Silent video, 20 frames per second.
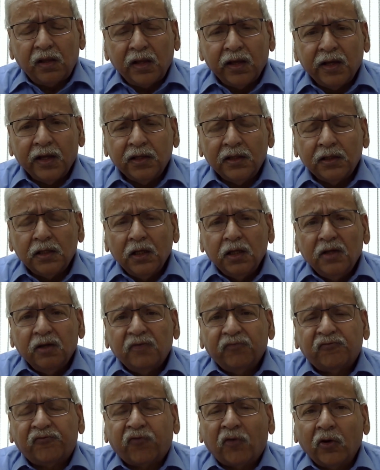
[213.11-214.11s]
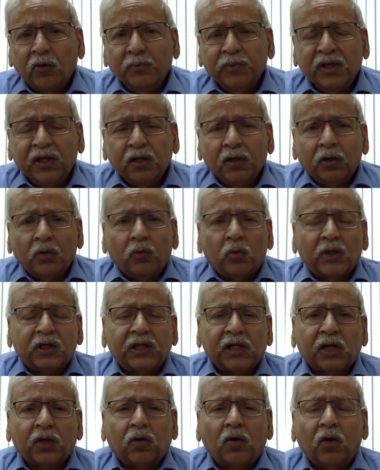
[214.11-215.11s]
and forming what
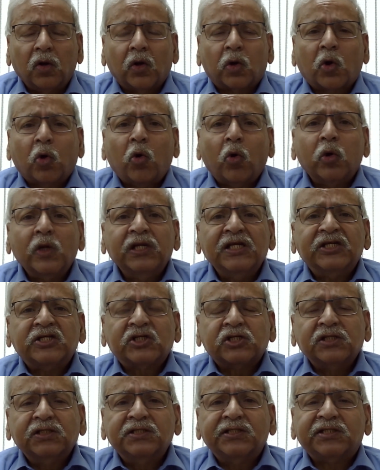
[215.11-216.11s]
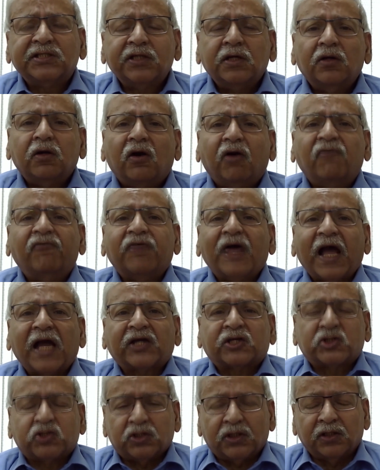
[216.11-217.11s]
I call coalitions of
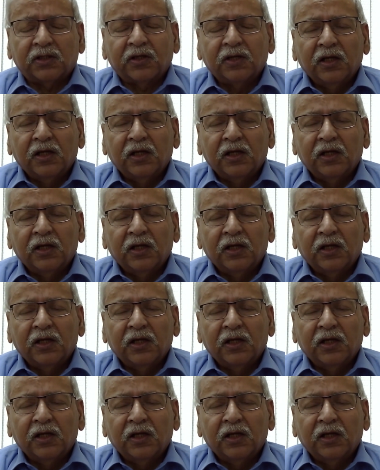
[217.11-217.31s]
action.